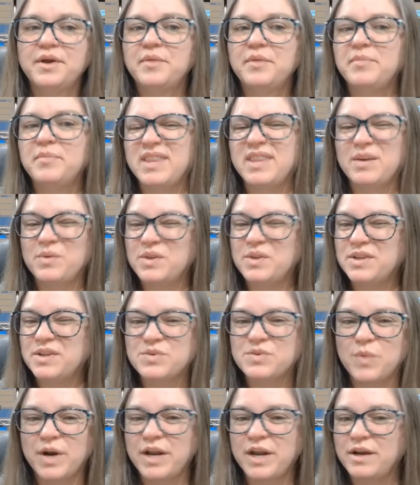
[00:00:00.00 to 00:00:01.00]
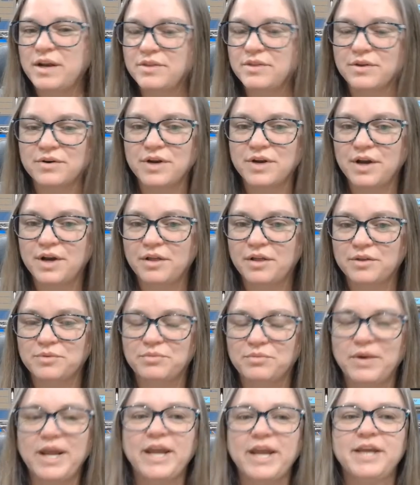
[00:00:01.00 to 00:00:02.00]
but they were in the $20 to $30
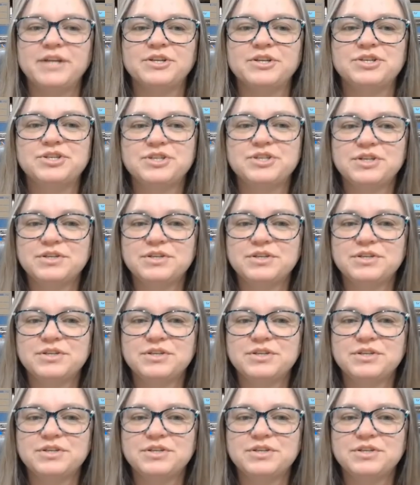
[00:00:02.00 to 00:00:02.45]
range,